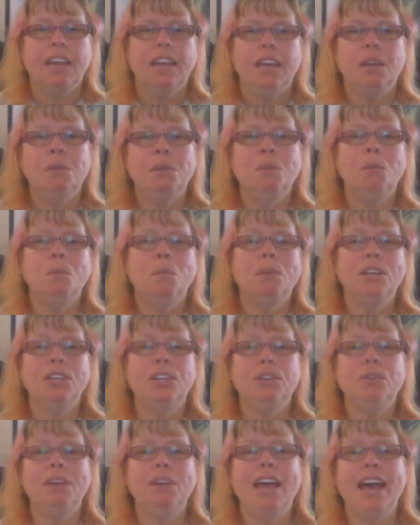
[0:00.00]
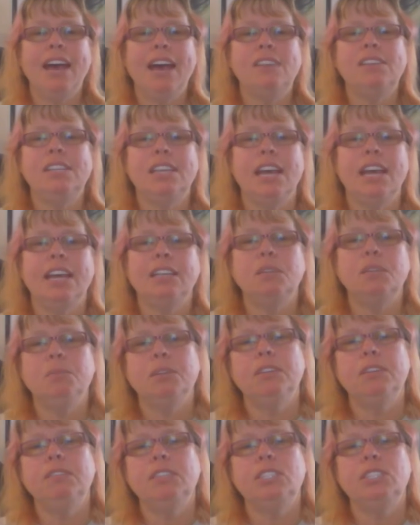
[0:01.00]
And what you haven't had the
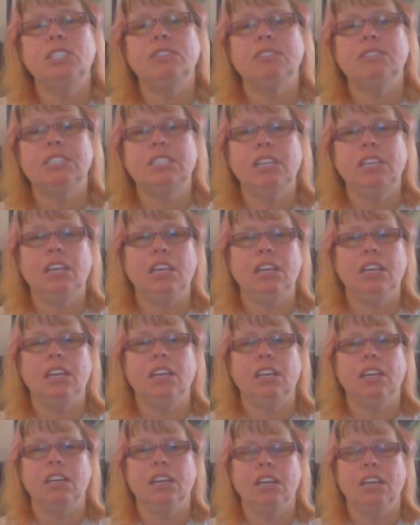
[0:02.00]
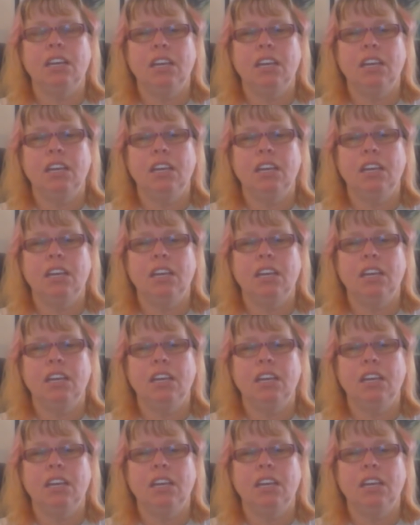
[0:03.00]
privilege of seeing,